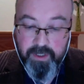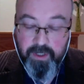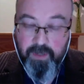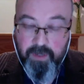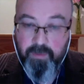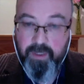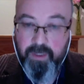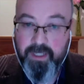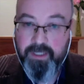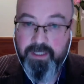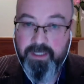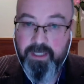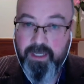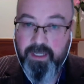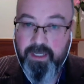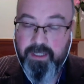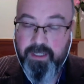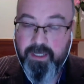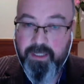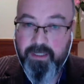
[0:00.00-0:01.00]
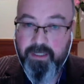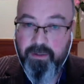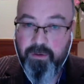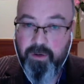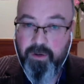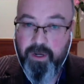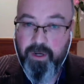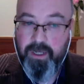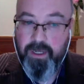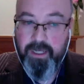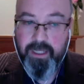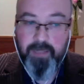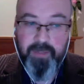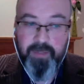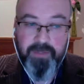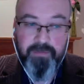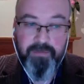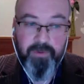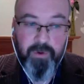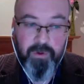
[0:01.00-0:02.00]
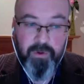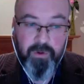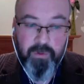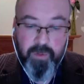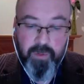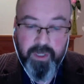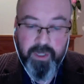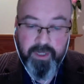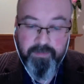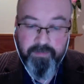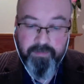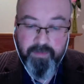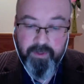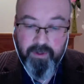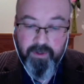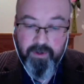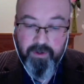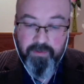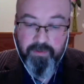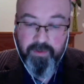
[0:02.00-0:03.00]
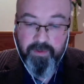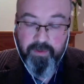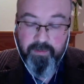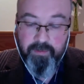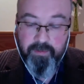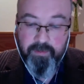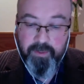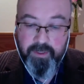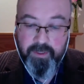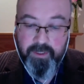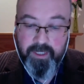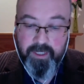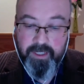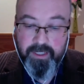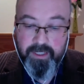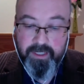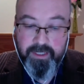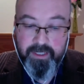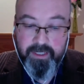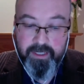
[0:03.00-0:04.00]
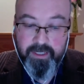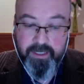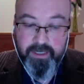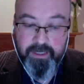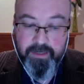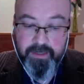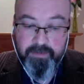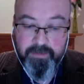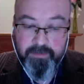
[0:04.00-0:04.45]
we can see that they're a little bit further away from these ideals.